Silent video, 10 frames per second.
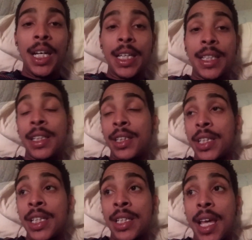And
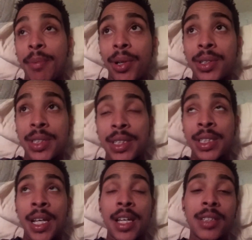then that person
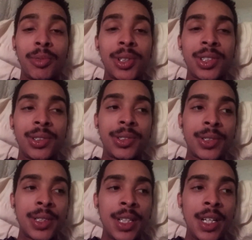then has more
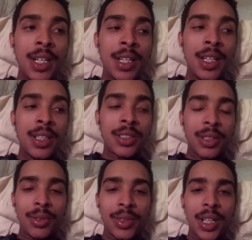children.
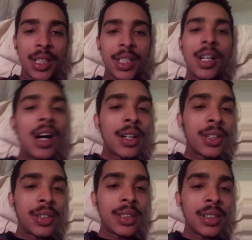So the
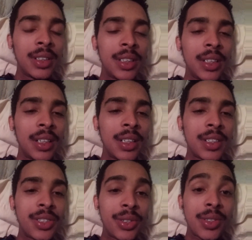conquered
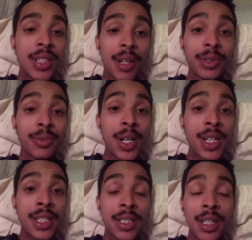children that was
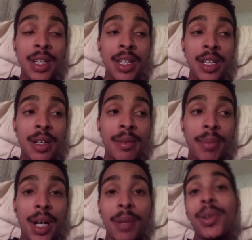raised
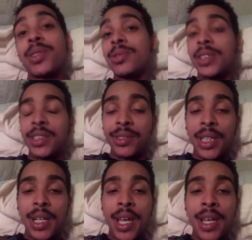by the person who killed
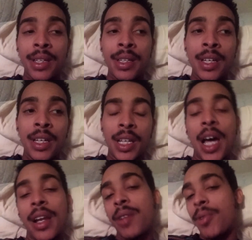their daddy,
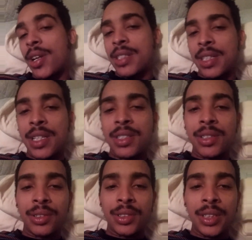now they raising their
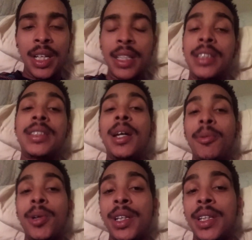children the
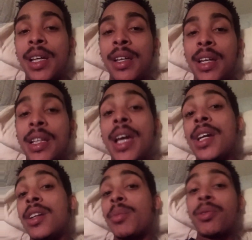same way that
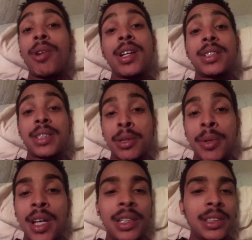their enemy raised them.
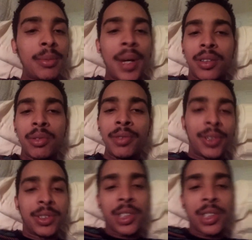So about 3, 4